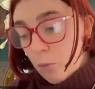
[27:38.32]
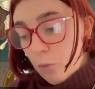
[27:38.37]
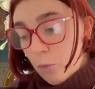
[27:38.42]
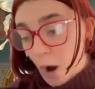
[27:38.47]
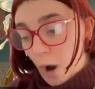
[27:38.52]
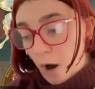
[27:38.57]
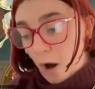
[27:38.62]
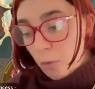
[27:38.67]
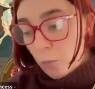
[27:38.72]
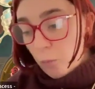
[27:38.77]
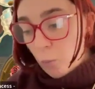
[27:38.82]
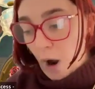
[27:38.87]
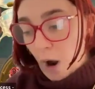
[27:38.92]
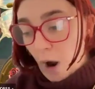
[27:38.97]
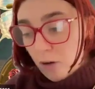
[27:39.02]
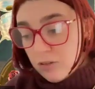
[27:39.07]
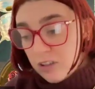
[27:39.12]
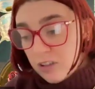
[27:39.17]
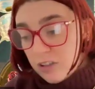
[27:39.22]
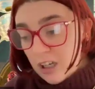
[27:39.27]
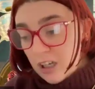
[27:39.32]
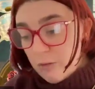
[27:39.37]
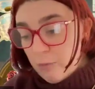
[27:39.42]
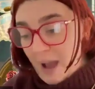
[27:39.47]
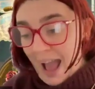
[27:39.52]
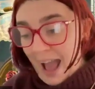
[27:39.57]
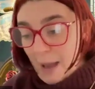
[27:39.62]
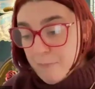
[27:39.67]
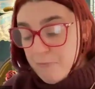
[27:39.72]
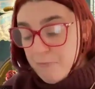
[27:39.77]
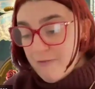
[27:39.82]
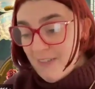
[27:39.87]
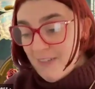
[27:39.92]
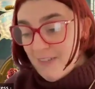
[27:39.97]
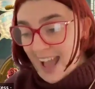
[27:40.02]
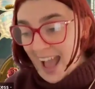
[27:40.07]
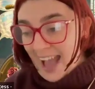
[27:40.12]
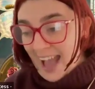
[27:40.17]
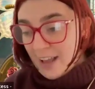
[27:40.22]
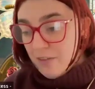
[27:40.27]
What do Henry
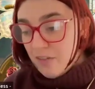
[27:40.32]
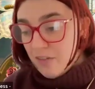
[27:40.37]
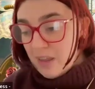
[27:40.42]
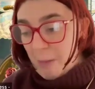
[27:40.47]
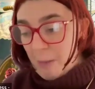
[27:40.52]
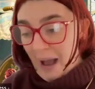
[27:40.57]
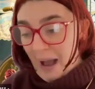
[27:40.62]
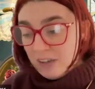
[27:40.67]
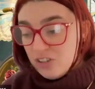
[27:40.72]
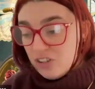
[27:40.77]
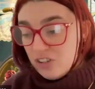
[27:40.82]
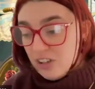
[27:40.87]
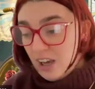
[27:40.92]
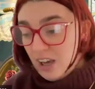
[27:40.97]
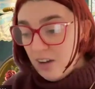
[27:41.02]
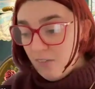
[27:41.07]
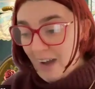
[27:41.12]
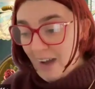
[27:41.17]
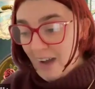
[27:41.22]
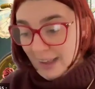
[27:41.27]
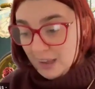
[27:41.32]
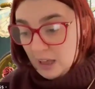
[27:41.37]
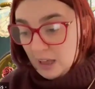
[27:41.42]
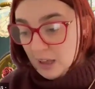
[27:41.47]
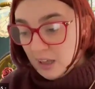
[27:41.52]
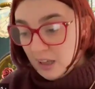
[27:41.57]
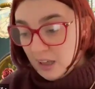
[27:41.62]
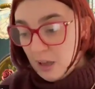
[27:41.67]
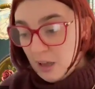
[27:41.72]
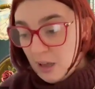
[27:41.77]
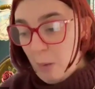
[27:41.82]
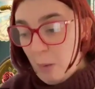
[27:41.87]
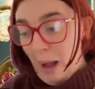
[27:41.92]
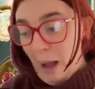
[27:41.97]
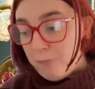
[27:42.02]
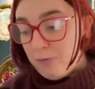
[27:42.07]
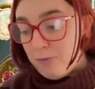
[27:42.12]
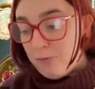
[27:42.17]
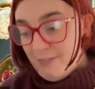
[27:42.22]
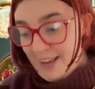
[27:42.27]
VIII's passionate letters to
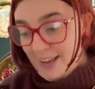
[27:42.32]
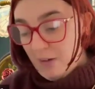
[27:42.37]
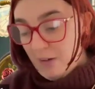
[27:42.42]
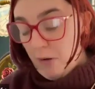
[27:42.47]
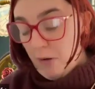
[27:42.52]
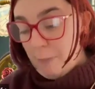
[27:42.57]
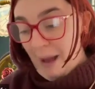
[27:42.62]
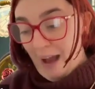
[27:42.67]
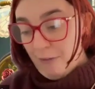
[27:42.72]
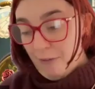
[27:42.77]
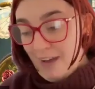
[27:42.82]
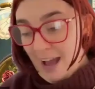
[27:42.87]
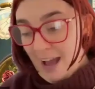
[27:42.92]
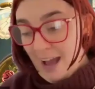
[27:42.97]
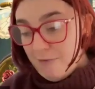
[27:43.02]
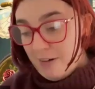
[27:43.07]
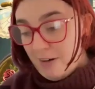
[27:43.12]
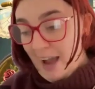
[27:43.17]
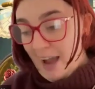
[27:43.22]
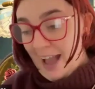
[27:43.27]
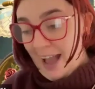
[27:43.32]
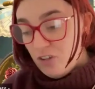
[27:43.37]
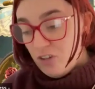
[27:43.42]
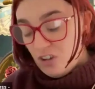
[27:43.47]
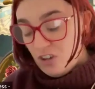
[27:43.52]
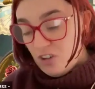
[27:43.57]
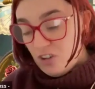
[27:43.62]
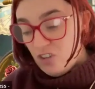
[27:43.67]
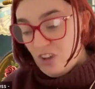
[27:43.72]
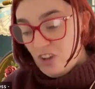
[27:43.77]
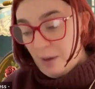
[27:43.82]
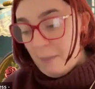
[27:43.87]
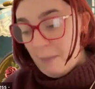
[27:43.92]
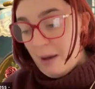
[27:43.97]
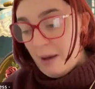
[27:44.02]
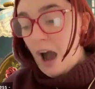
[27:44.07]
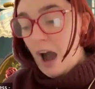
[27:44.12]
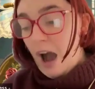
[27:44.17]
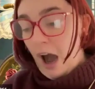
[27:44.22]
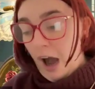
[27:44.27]
Anne reveal about their relationship,
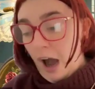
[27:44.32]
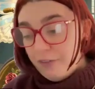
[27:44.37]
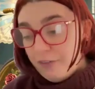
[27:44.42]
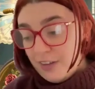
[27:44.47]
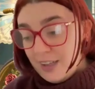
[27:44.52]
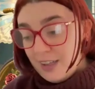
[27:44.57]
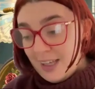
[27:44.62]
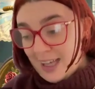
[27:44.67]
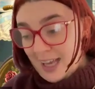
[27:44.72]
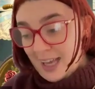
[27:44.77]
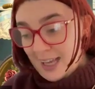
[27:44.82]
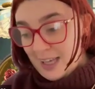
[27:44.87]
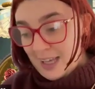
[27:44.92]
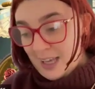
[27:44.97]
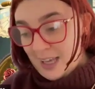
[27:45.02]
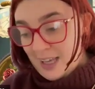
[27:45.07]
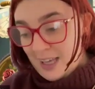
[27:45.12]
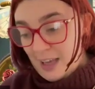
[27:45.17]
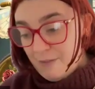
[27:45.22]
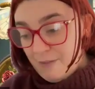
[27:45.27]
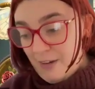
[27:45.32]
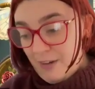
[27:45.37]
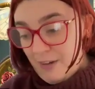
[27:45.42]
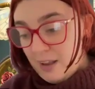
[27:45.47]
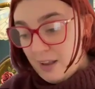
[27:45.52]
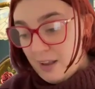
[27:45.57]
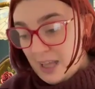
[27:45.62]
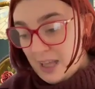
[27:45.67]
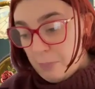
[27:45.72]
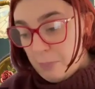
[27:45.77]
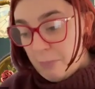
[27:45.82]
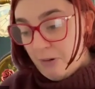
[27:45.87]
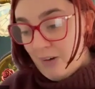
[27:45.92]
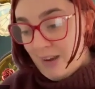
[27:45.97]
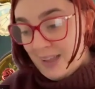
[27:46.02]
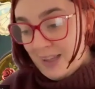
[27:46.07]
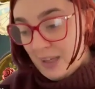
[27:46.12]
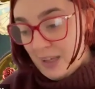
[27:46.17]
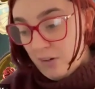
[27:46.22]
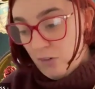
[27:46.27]
authenticity versus
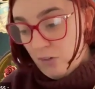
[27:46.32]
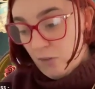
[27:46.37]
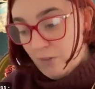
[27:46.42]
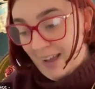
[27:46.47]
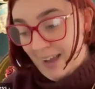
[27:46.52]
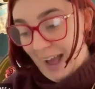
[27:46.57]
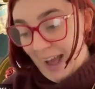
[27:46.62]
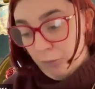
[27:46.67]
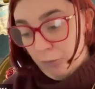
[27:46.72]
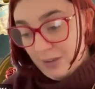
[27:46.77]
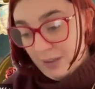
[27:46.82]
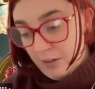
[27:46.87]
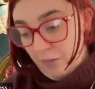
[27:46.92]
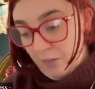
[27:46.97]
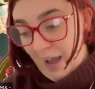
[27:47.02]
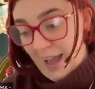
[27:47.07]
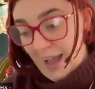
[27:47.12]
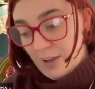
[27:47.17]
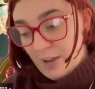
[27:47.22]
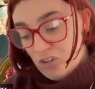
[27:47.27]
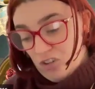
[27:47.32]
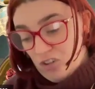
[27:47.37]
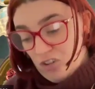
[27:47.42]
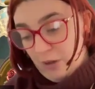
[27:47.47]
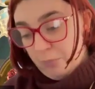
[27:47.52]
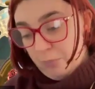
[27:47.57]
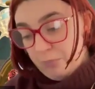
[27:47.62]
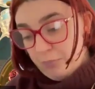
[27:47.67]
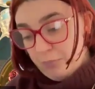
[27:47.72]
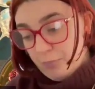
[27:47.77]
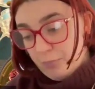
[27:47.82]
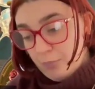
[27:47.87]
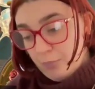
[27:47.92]
political calculation?